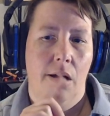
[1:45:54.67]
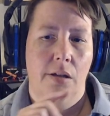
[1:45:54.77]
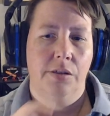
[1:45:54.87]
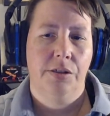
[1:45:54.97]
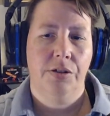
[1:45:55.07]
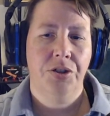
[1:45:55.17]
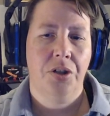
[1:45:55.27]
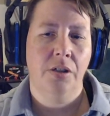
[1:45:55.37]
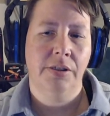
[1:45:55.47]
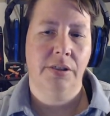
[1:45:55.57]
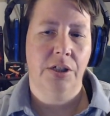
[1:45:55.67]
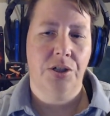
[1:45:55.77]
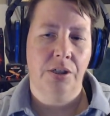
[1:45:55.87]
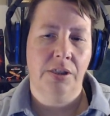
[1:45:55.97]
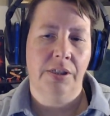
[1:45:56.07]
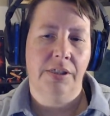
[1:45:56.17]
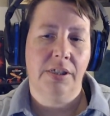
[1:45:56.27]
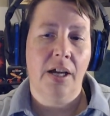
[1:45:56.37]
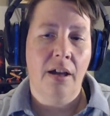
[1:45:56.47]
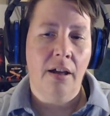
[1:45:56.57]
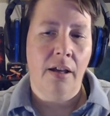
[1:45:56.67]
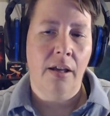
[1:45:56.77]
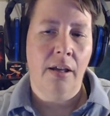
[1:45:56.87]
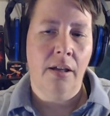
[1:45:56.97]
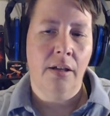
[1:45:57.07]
strange constellations in the sky.